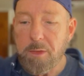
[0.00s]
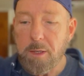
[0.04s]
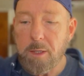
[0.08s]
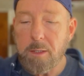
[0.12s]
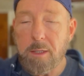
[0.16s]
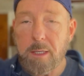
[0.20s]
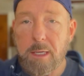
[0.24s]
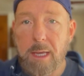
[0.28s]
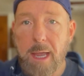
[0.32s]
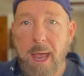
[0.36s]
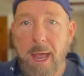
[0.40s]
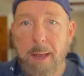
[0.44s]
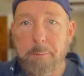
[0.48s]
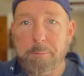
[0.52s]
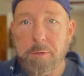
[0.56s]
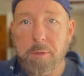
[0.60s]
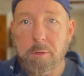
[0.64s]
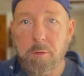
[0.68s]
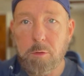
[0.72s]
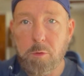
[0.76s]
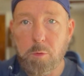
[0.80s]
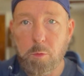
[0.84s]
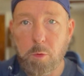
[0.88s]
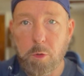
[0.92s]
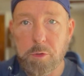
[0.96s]
The
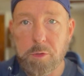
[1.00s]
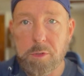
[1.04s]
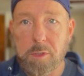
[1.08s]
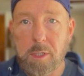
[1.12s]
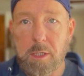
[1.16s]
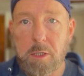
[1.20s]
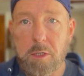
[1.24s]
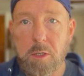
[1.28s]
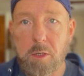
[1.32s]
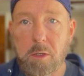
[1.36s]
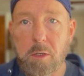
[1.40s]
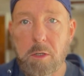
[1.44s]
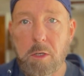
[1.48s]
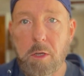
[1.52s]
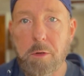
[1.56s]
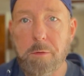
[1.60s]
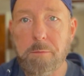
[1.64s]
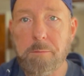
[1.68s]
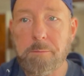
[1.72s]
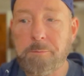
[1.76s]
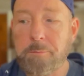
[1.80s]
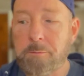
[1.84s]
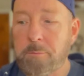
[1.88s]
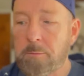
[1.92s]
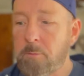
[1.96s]
absolute worst thing you could
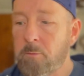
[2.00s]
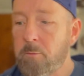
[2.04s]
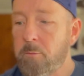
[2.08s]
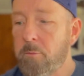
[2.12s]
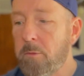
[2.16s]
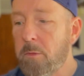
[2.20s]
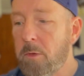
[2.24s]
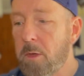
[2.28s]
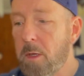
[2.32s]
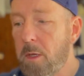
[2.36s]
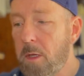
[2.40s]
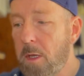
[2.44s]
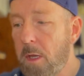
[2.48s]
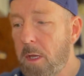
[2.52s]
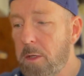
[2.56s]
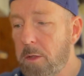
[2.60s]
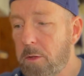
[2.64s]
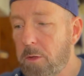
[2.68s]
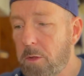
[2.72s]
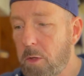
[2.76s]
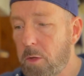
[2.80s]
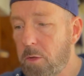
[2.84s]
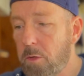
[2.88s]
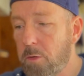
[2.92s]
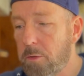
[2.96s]
do.
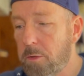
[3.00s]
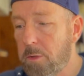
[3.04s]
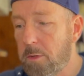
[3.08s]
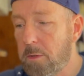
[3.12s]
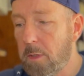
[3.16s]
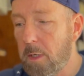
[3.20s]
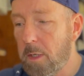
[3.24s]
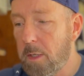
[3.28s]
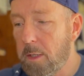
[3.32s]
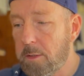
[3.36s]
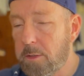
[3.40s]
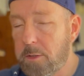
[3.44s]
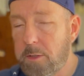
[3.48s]
Those